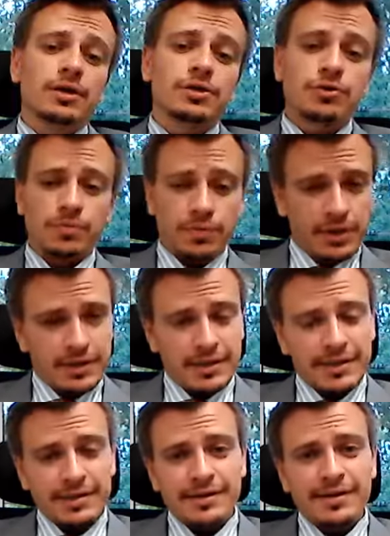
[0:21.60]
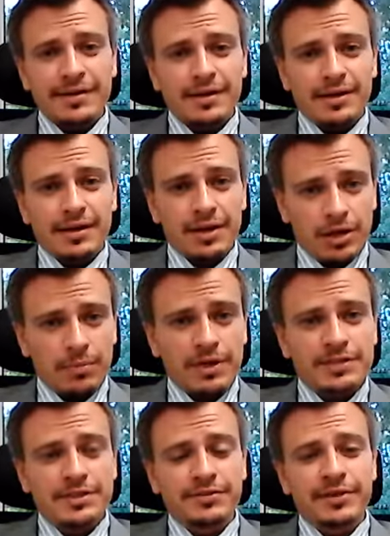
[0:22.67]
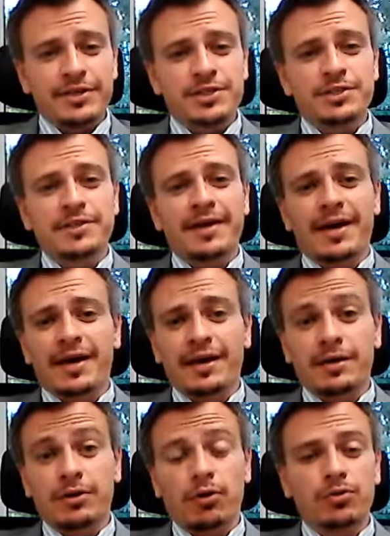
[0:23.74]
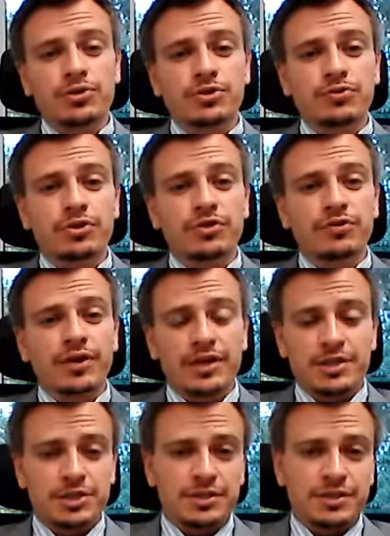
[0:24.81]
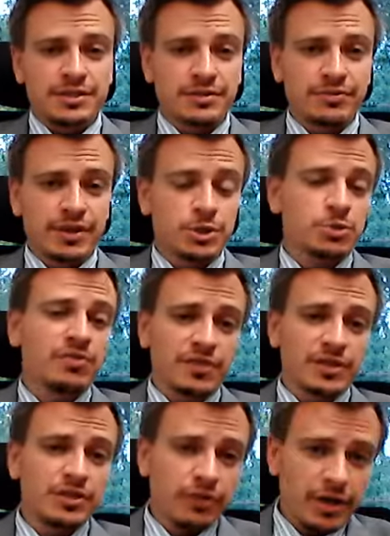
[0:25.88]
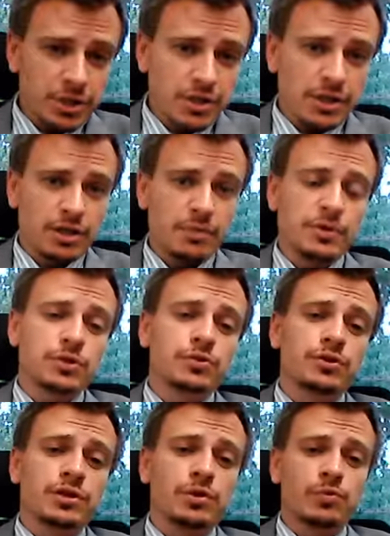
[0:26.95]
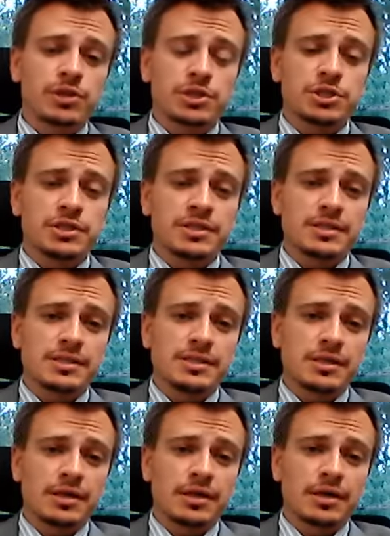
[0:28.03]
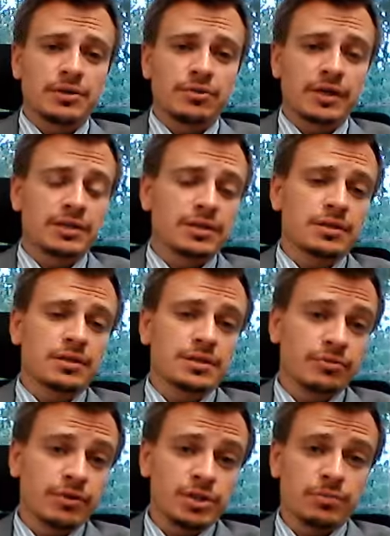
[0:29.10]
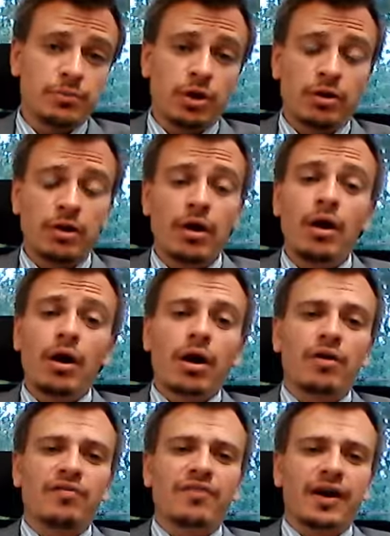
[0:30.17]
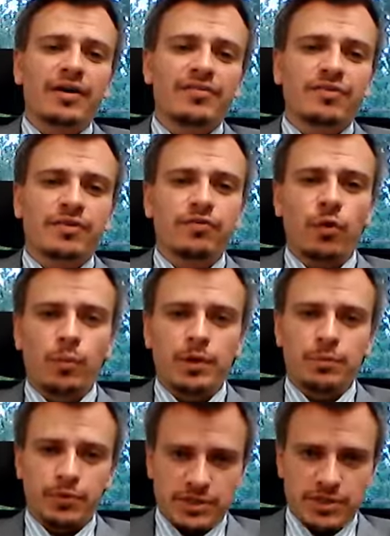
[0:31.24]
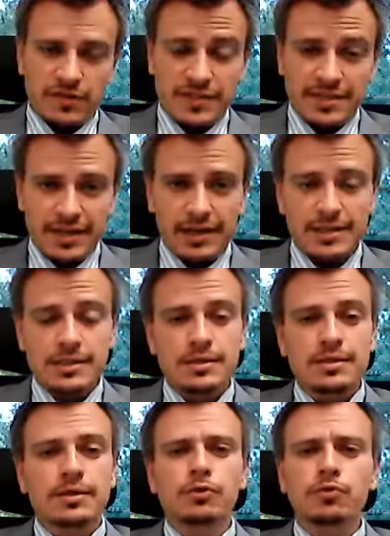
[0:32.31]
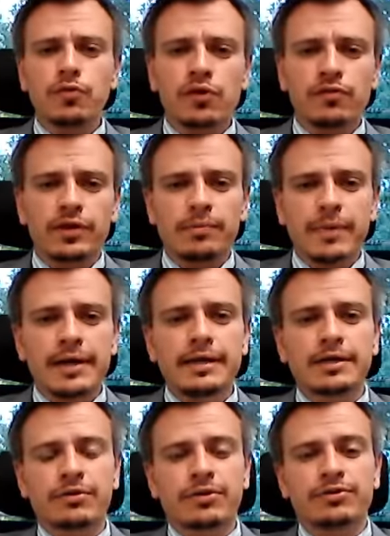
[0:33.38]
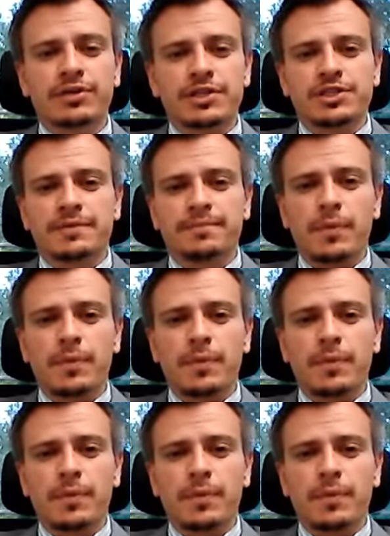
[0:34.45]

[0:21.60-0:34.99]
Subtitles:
European economic integration, and also Eurasian integration within the Eurasian Economic Union, which is a trade and integration bloc of 5 former post-Soviet states, revolving mainly around Russia.